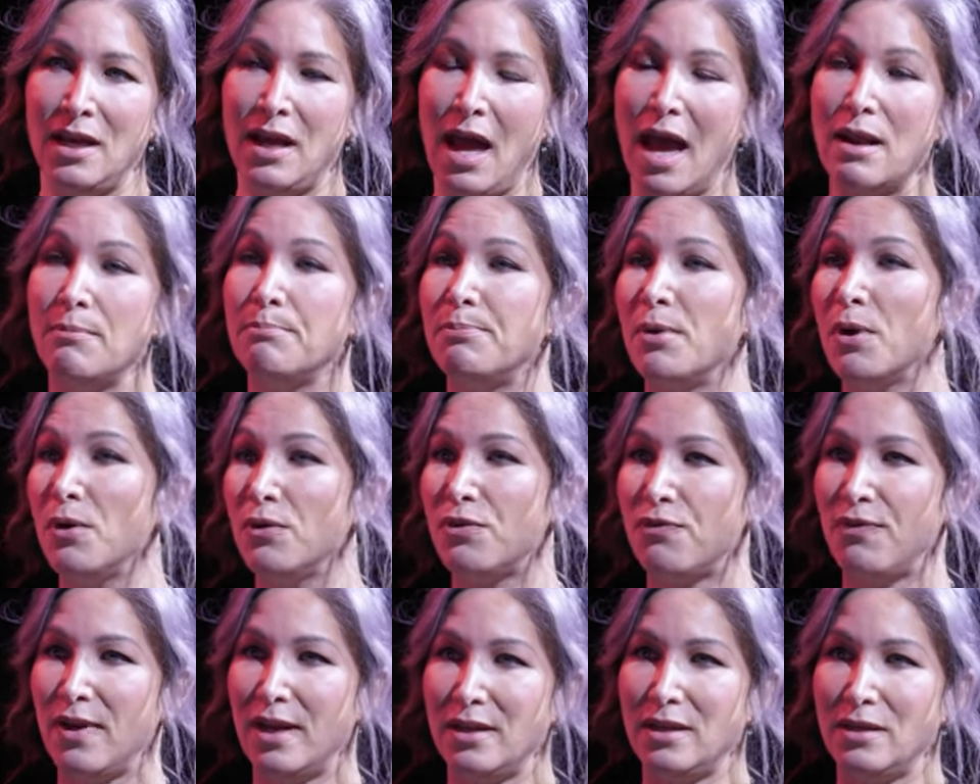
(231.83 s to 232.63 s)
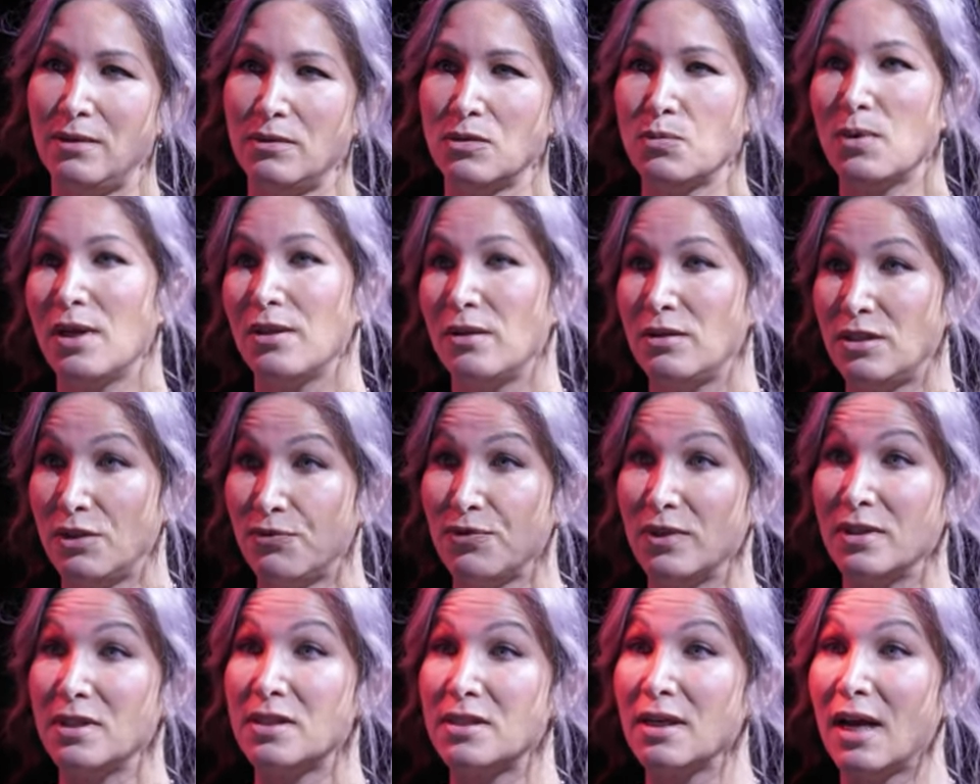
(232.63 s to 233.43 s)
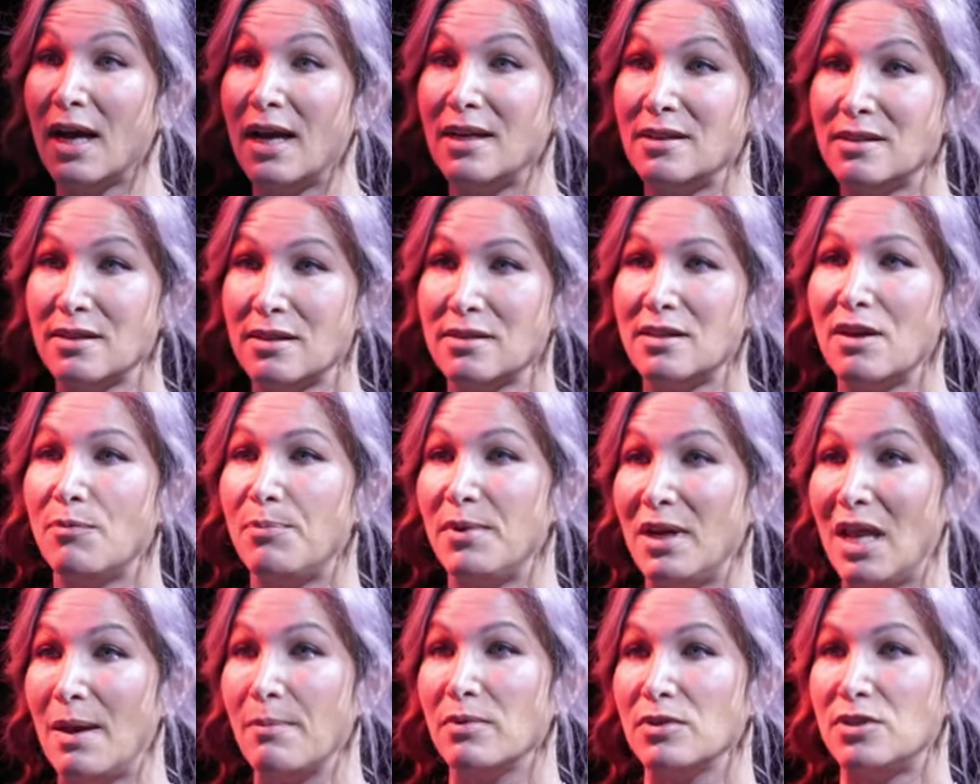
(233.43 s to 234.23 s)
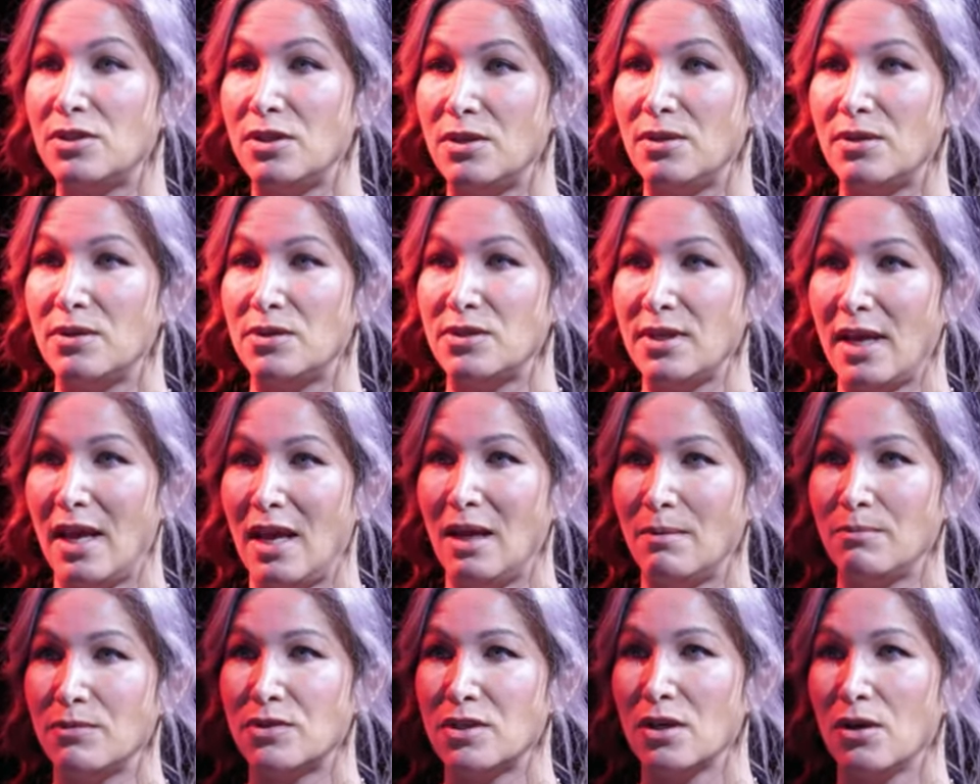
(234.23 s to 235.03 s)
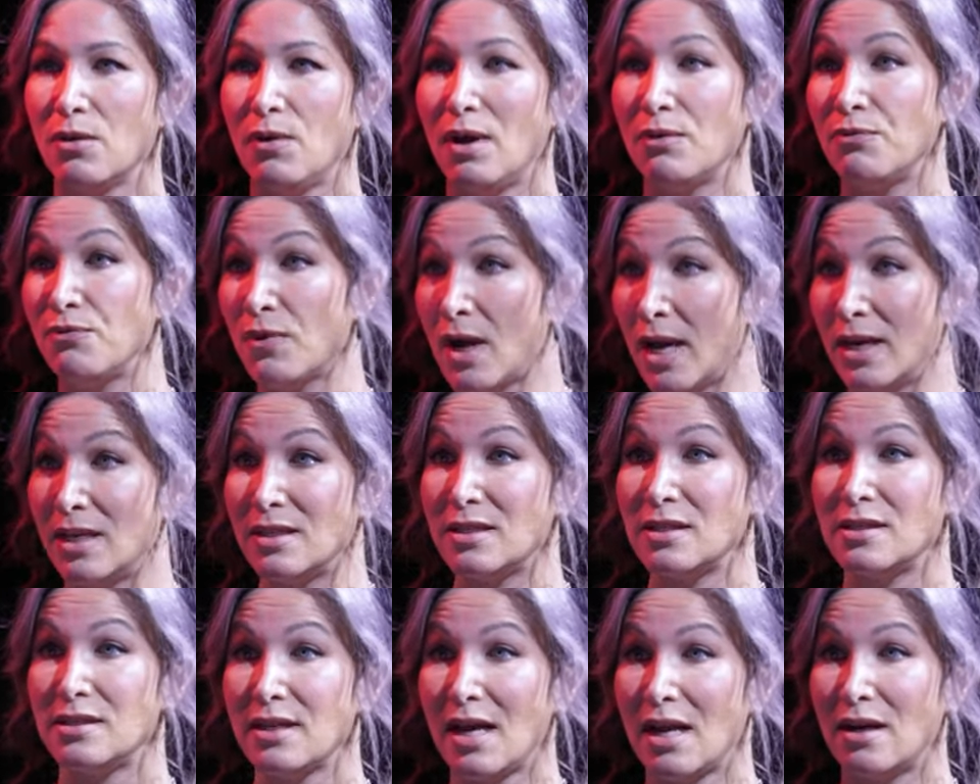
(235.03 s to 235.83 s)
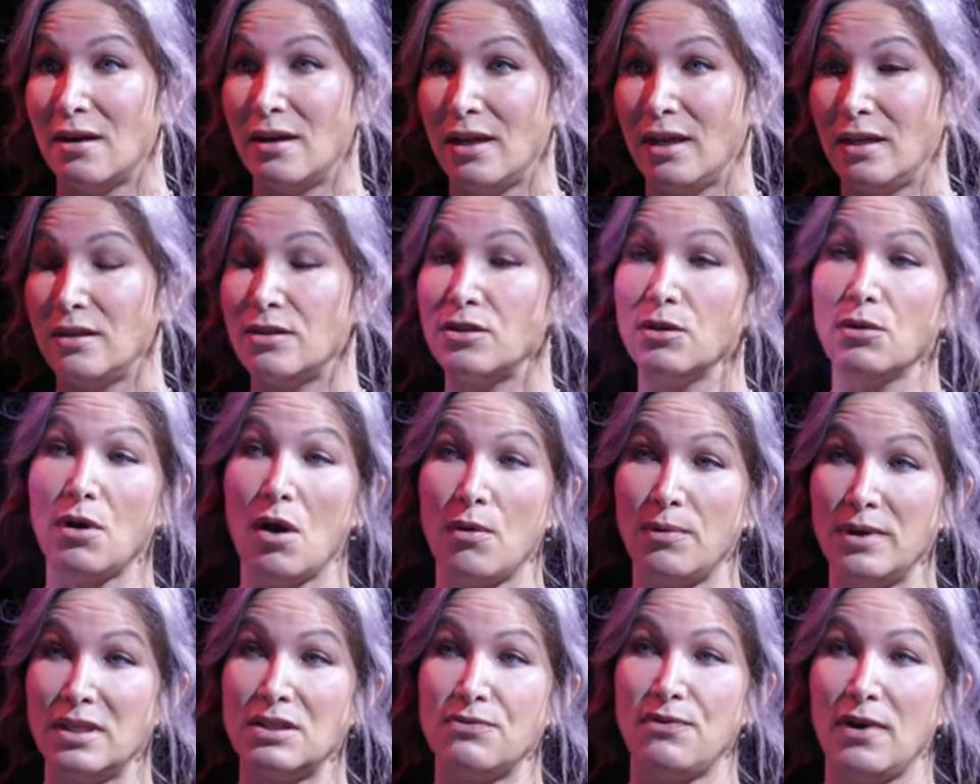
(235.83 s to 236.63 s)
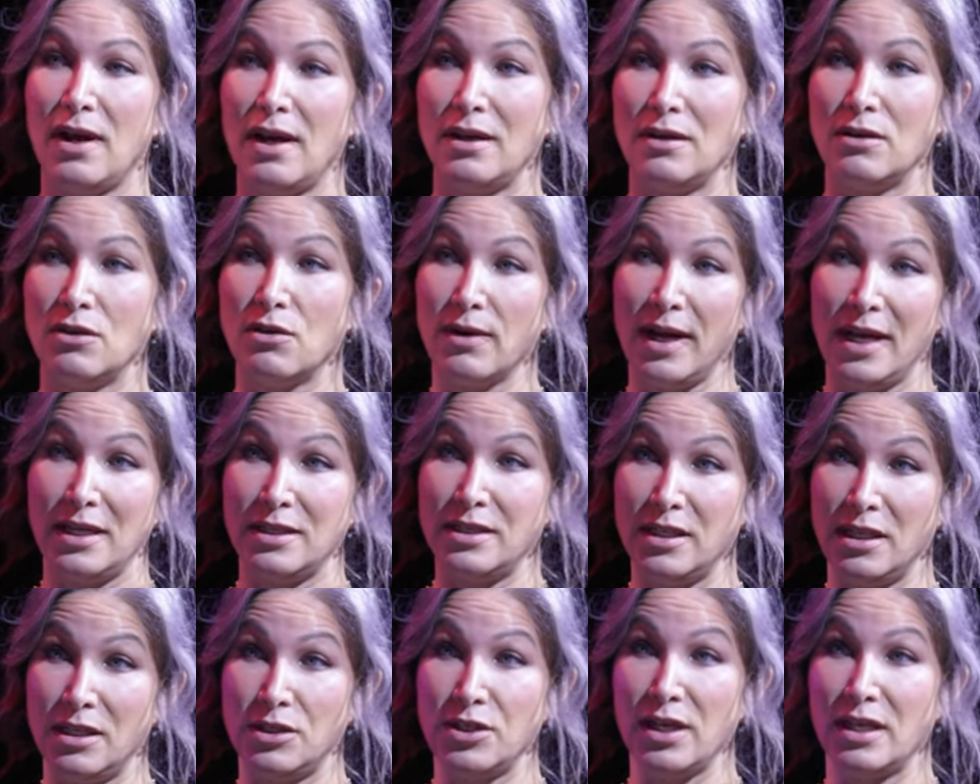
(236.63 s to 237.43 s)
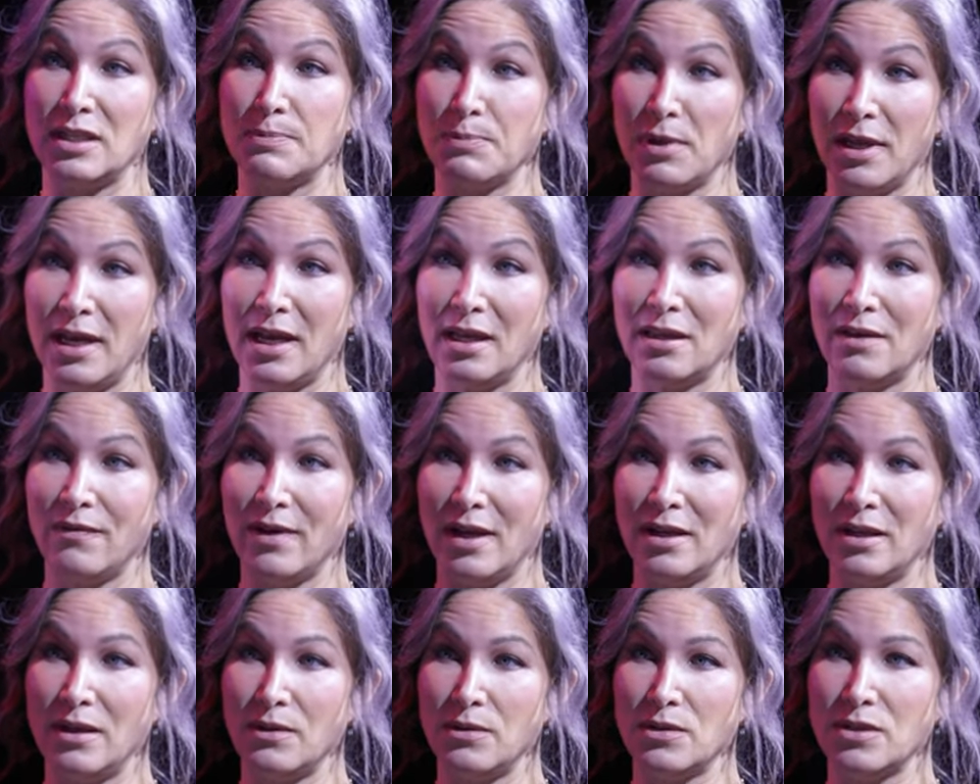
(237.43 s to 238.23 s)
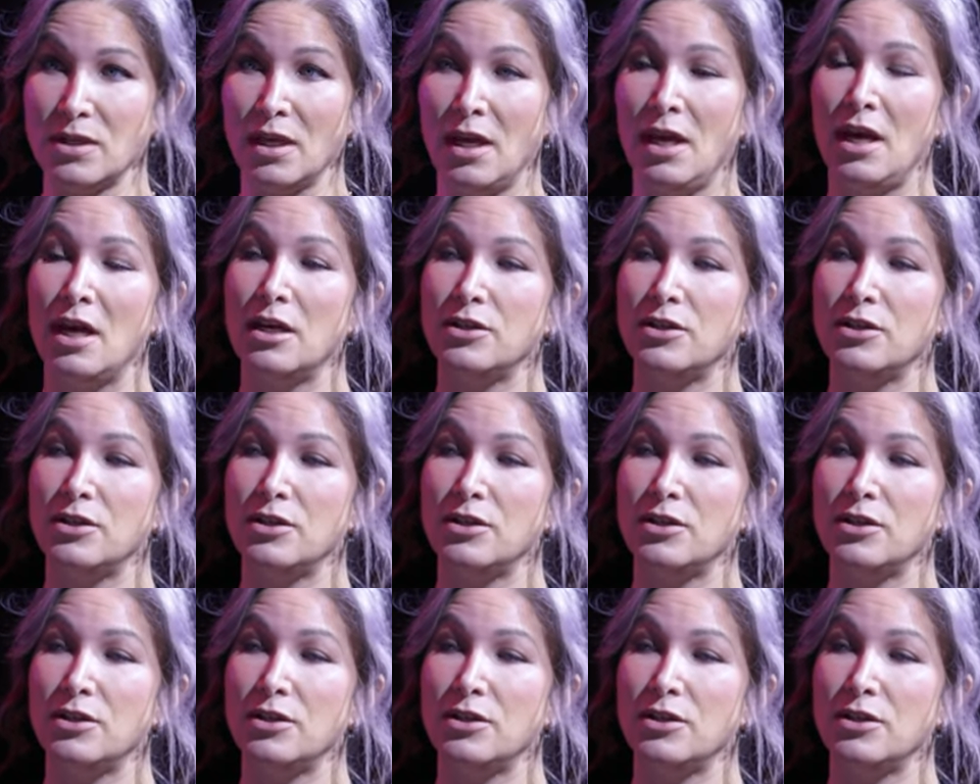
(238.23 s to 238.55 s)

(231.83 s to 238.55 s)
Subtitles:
And both venues, while they're different sizes, have been able to do the same. So on Fridays and Saturdays, you'll always find great DJs playing in the venues.